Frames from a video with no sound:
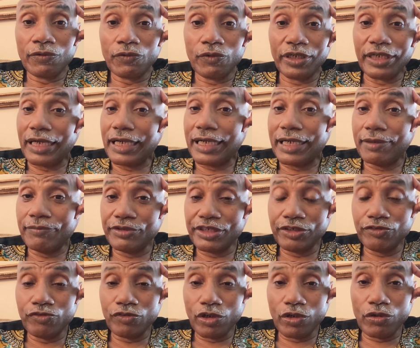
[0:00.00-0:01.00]
When I am
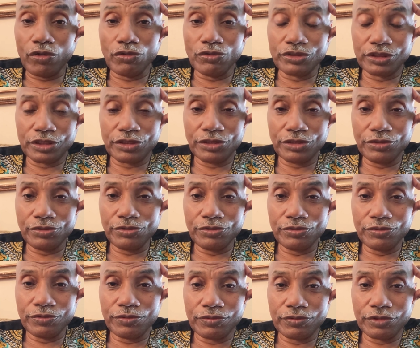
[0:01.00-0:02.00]
then rolled
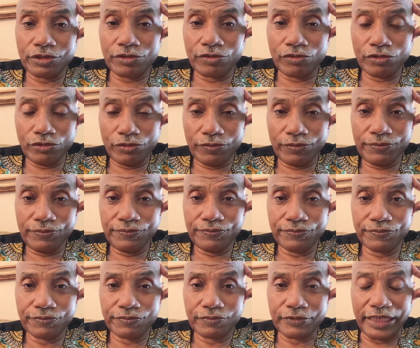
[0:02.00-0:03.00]
to the room,
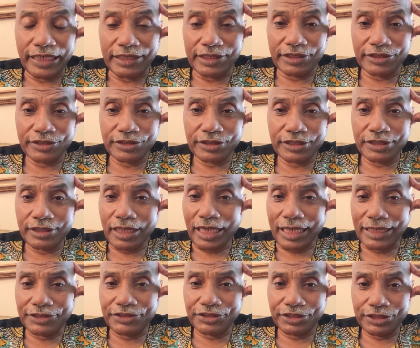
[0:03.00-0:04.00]
that is the
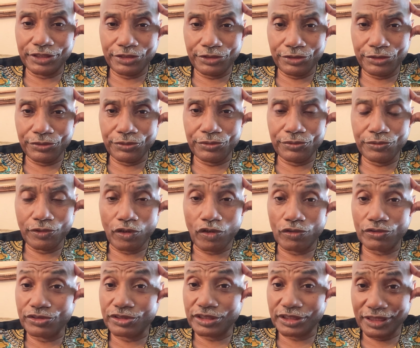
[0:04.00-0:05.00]
ICU,
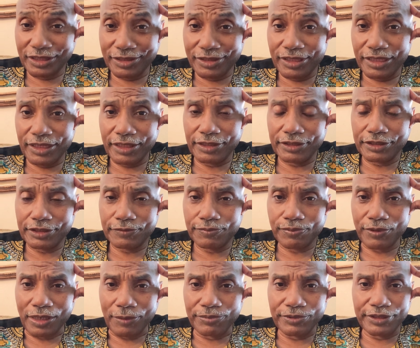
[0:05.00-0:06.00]
on Sunday, it's
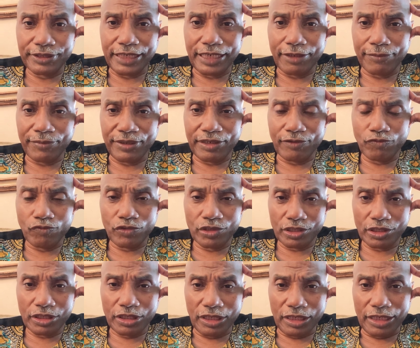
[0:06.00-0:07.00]
probably now about
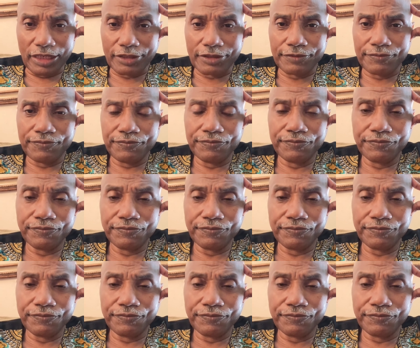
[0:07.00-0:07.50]
one o'clock,